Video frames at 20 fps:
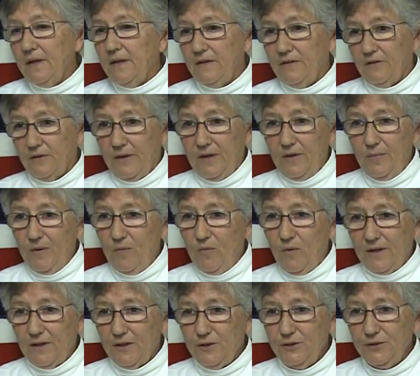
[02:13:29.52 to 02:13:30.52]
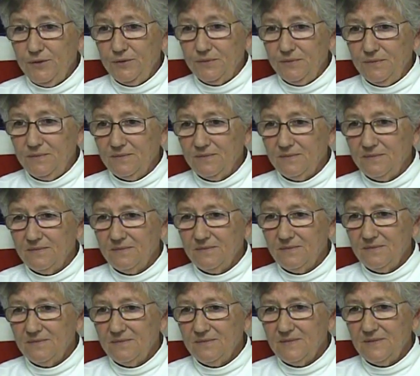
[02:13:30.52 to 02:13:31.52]
it's going to be one or two
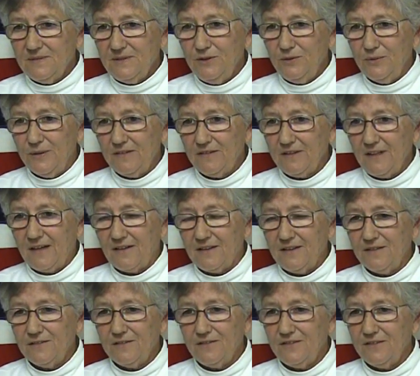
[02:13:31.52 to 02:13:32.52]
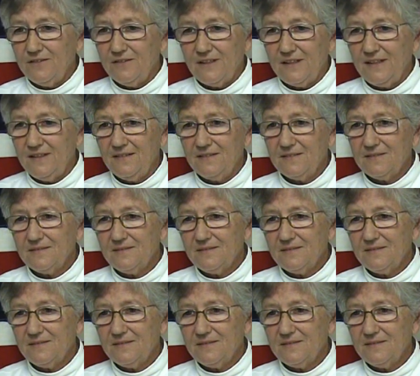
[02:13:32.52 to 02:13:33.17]
U.S. carriers, do you think?